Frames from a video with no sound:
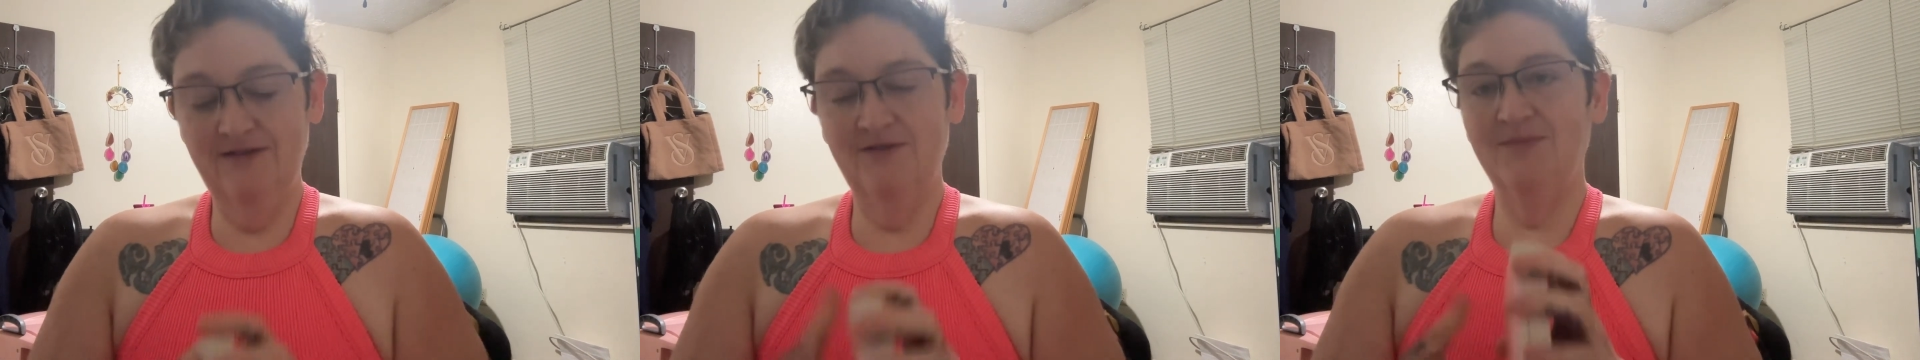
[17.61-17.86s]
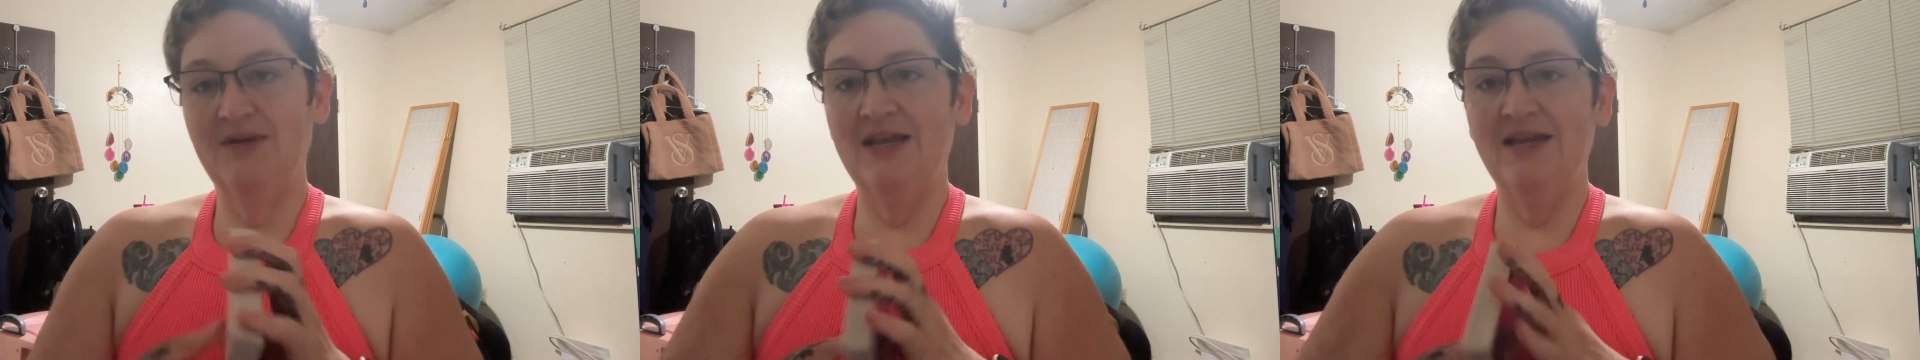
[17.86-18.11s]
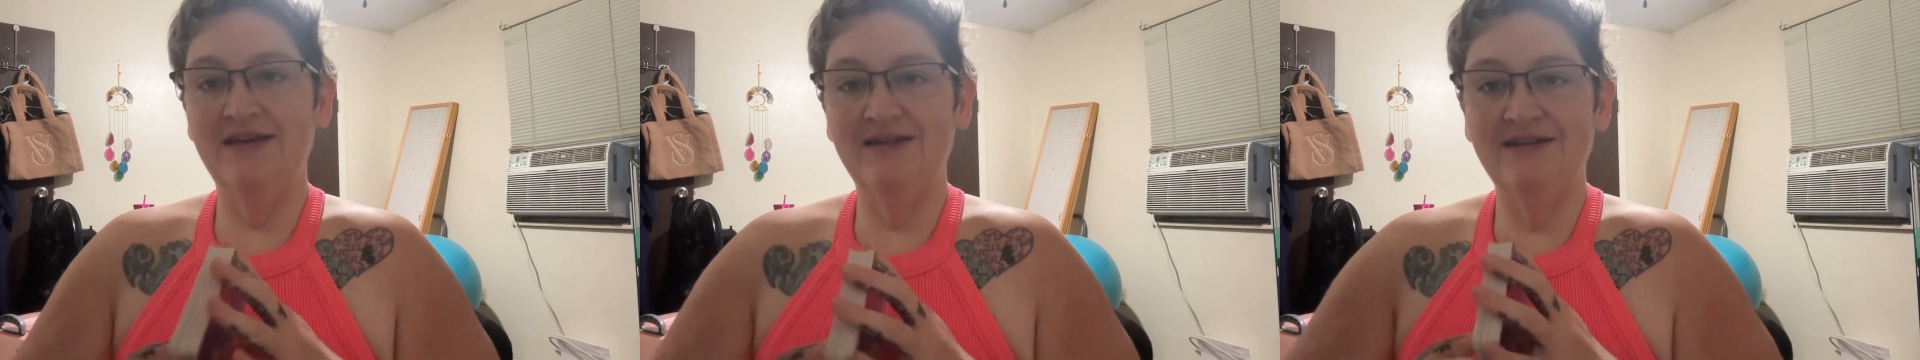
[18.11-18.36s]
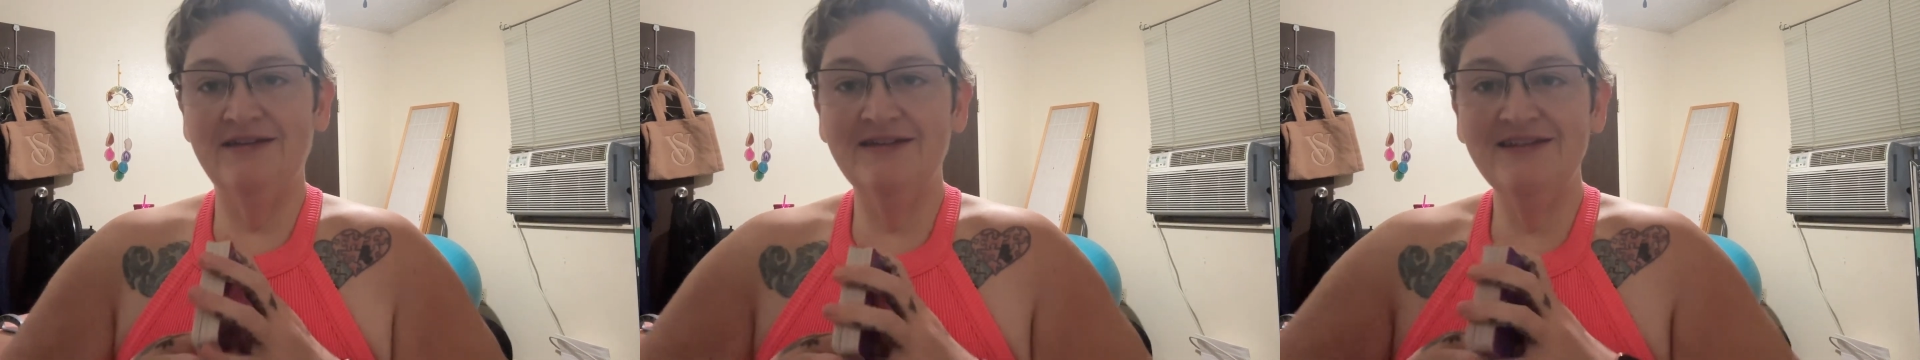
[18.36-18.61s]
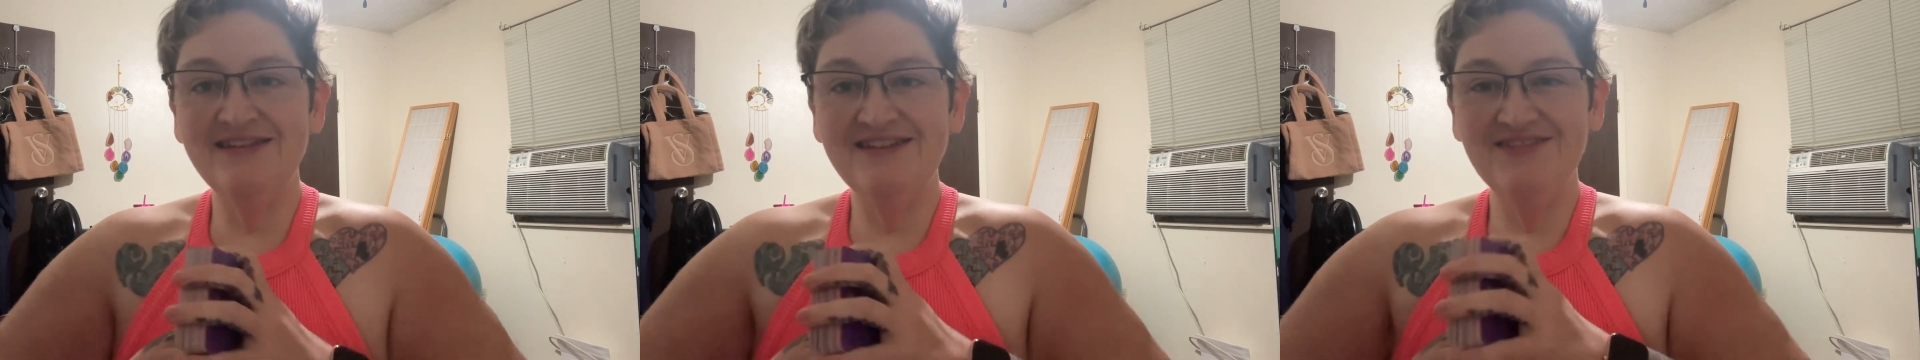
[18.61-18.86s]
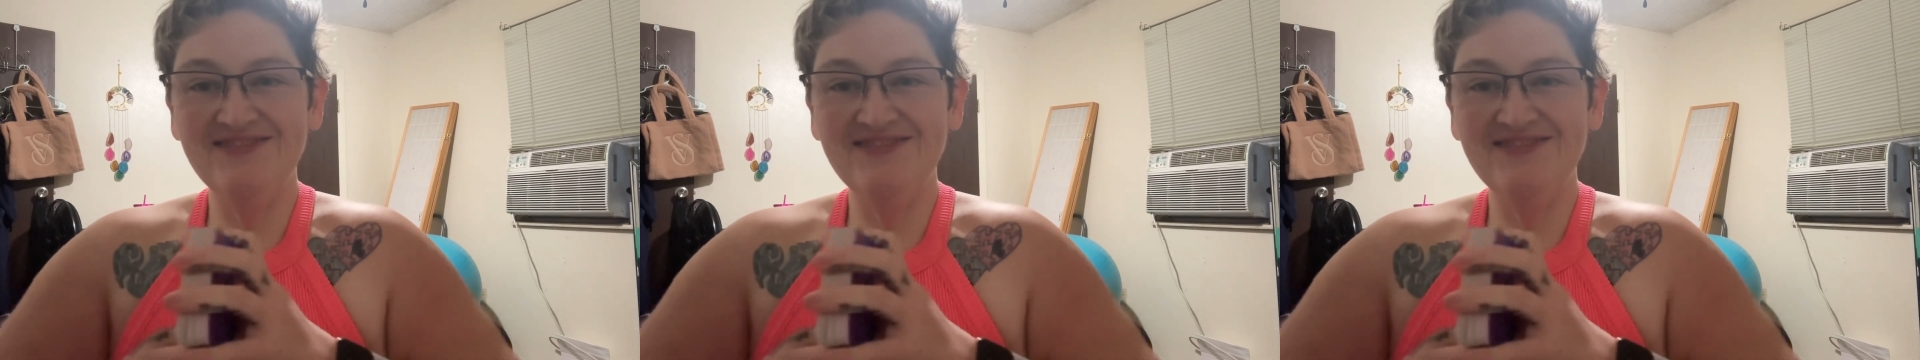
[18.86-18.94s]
you, my love.